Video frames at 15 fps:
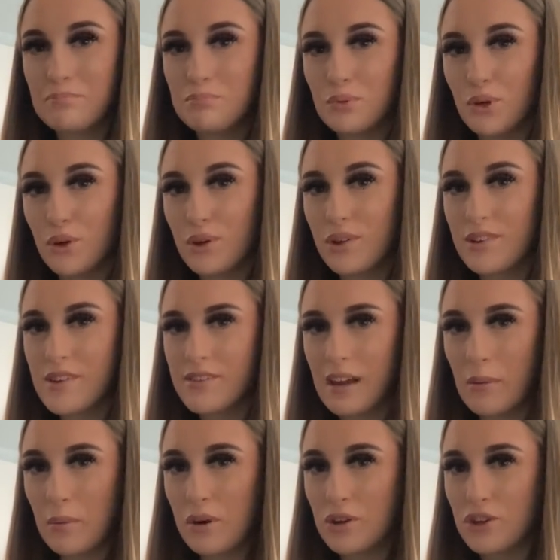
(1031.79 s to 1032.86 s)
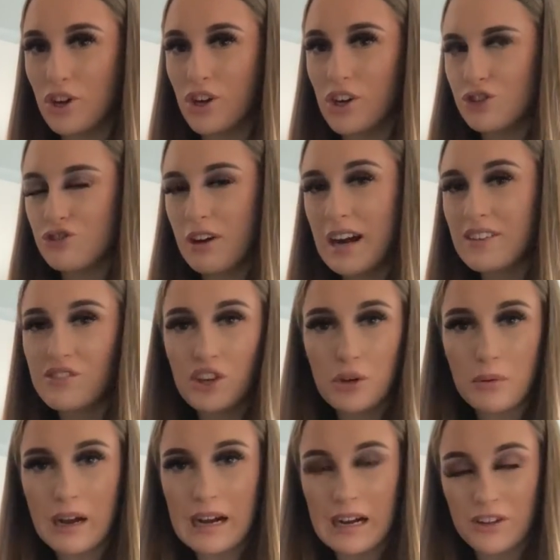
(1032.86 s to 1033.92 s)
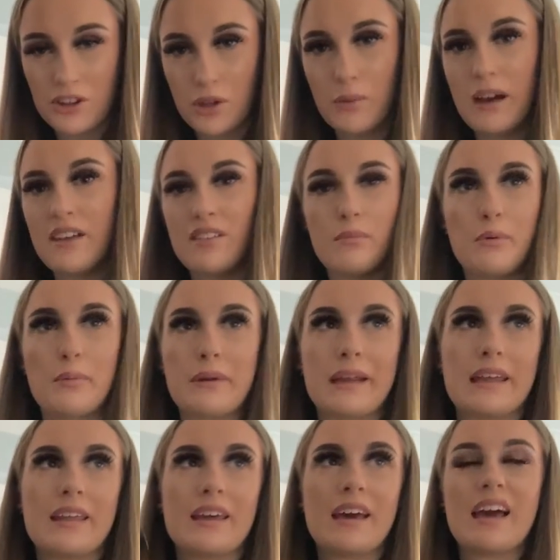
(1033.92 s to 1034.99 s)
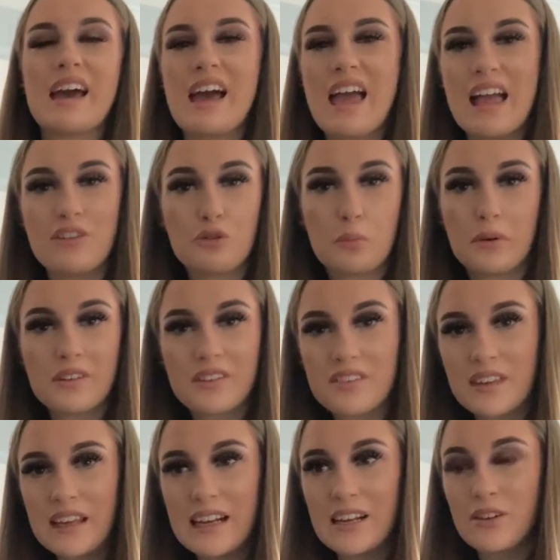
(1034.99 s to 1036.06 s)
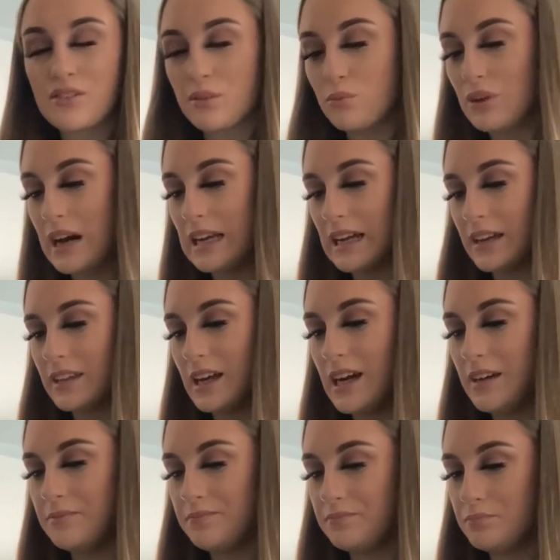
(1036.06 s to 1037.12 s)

but I will not try too hard, otherwise it'll probably end up on the ceiling or somewhere like that.